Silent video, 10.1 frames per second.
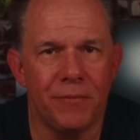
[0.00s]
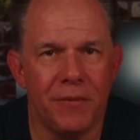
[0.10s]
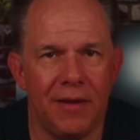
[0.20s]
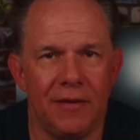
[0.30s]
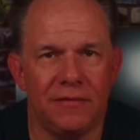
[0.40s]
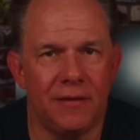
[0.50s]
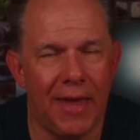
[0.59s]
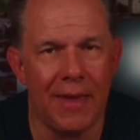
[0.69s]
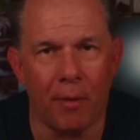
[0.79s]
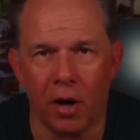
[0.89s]
is
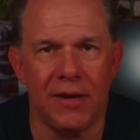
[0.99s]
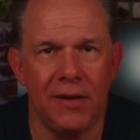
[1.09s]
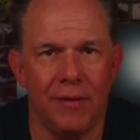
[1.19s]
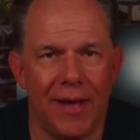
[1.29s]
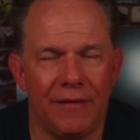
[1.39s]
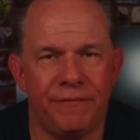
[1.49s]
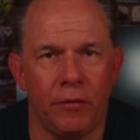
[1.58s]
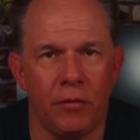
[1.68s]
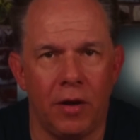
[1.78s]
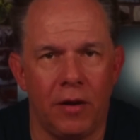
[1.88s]
a parking lot
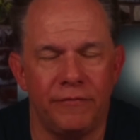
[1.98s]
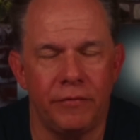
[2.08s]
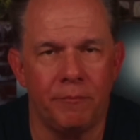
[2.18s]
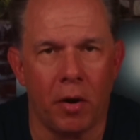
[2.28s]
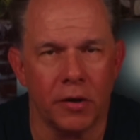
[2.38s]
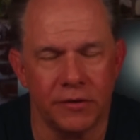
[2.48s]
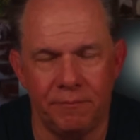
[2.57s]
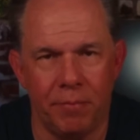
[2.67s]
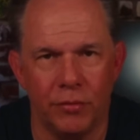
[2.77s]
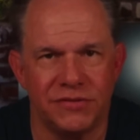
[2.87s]
full of parked
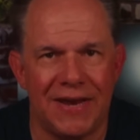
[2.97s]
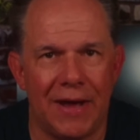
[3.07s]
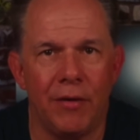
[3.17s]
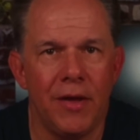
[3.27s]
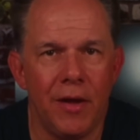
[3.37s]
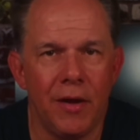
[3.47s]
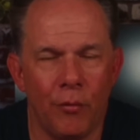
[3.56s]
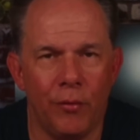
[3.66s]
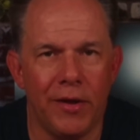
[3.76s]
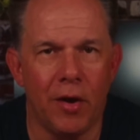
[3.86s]
boats. Now,
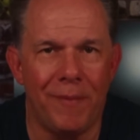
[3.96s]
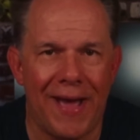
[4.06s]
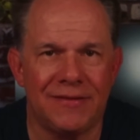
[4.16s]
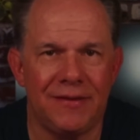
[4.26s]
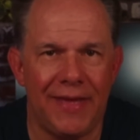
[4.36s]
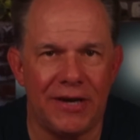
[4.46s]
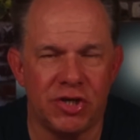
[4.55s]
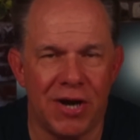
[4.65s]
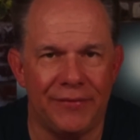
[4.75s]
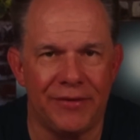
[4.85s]
when we go back to that
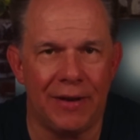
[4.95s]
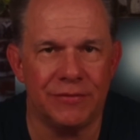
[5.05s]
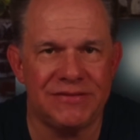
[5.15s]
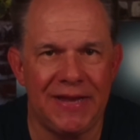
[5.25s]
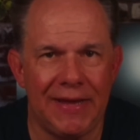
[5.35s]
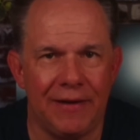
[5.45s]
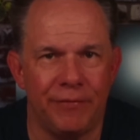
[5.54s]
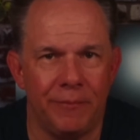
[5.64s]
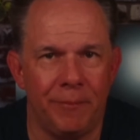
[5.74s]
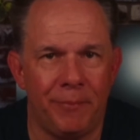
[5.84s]
shot that I was taking
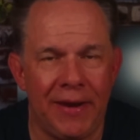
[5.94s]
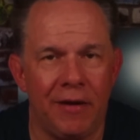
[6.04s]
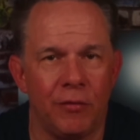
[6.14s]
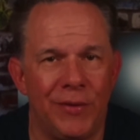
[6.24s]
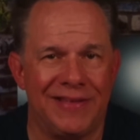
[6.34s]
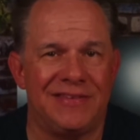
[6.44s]
from the pier, we could